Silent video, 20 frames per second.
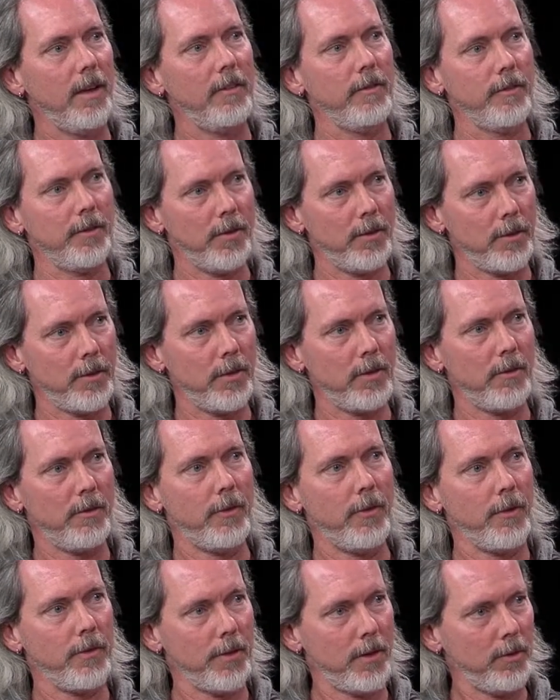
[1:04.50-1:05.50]
for
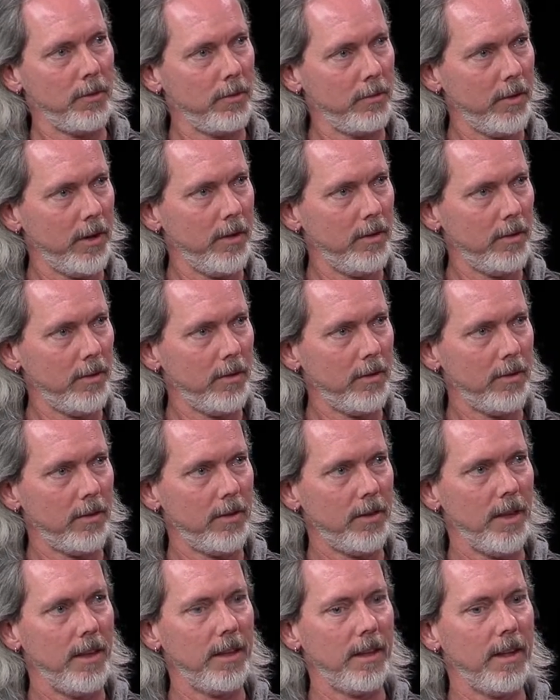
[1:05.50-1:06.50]
those reasons,
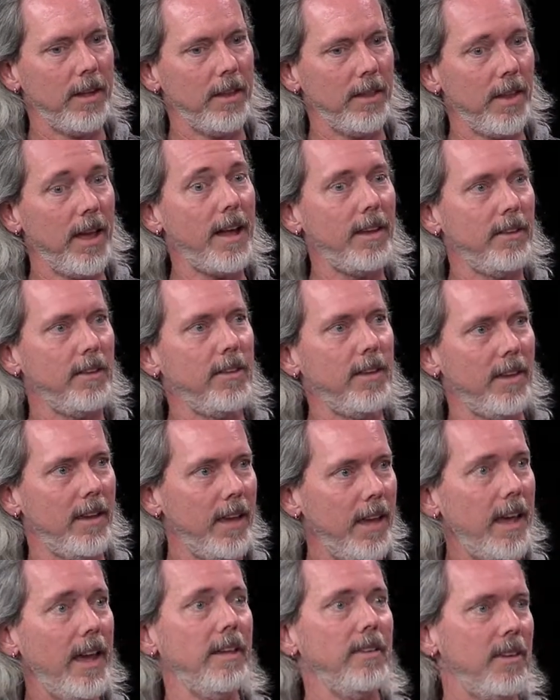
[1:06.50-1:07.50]
thinking that's
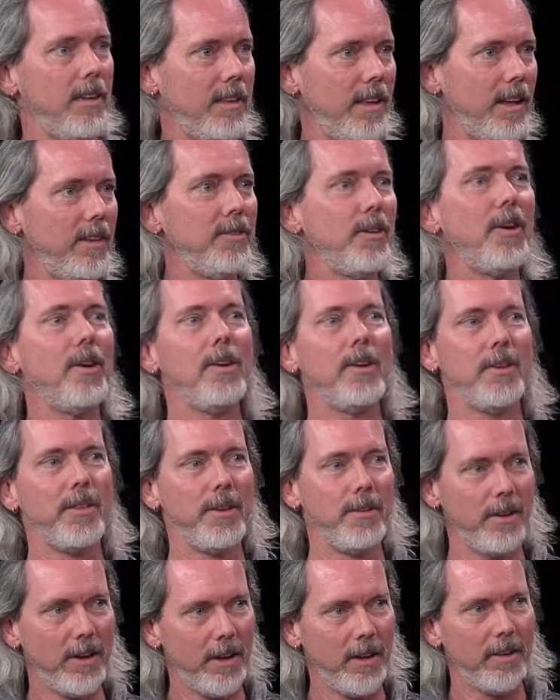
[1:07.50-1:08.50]
it, that's all
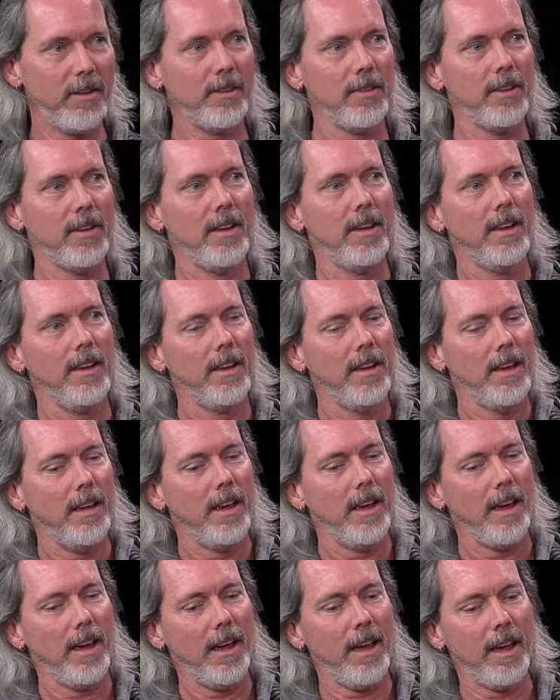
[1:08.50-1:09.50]
there is.
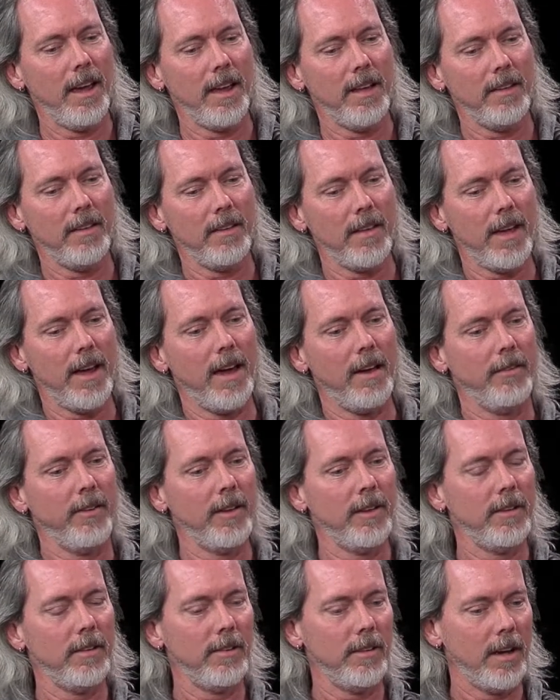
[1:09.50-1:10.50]
And
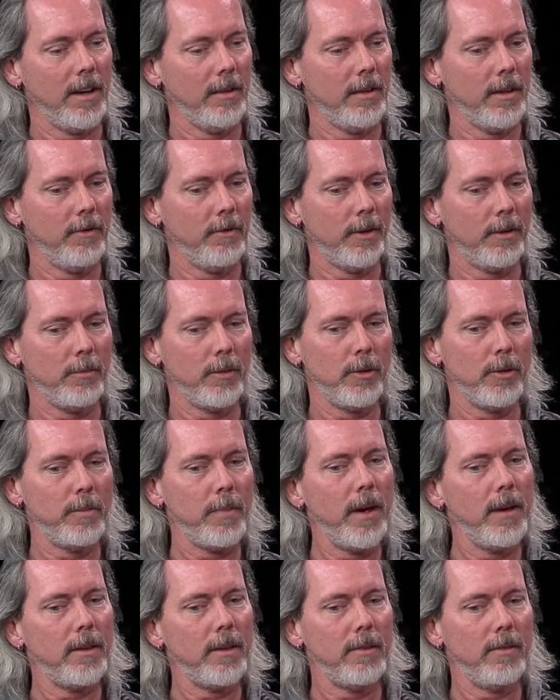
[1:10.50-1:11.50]
having a scientific
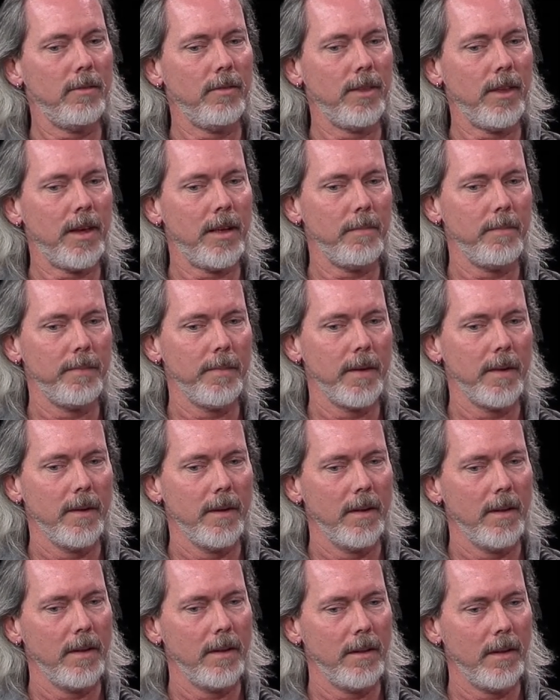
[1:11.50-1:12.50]
perspective that
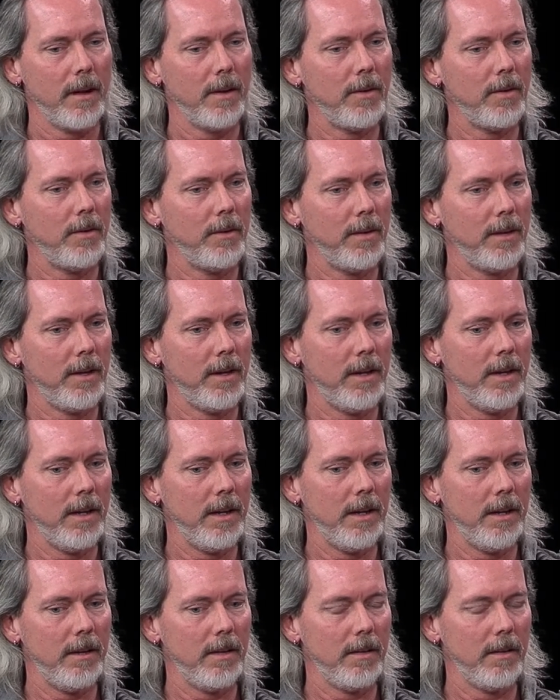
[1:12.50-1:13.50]
not
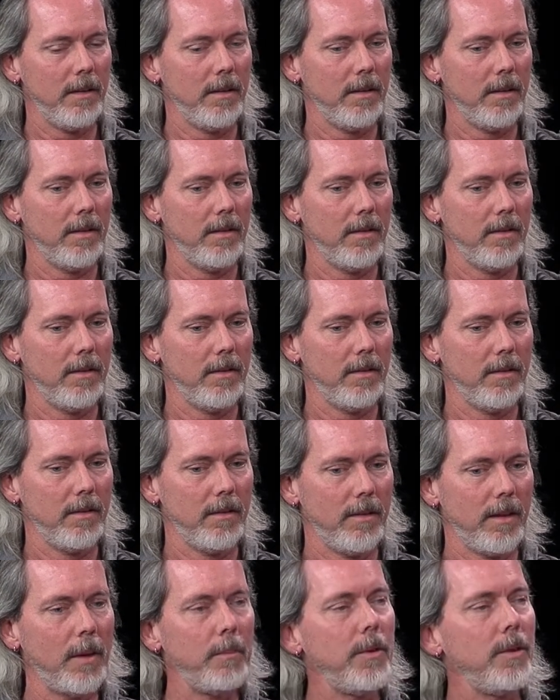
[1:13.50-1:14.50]
only
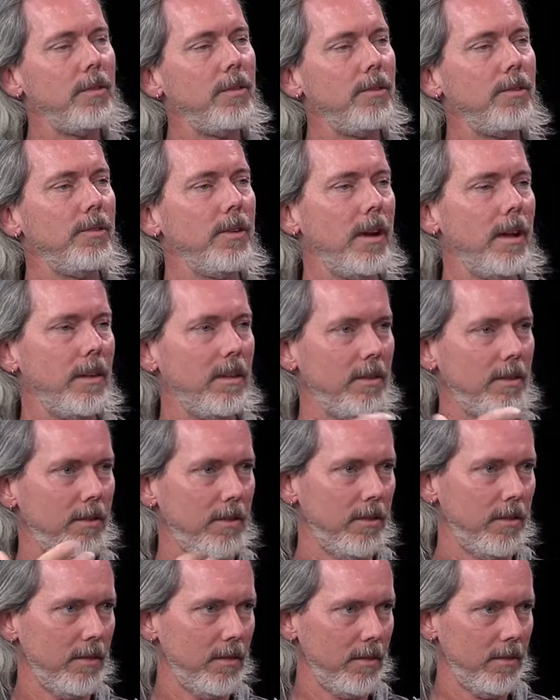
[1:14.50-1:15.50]
demonstrates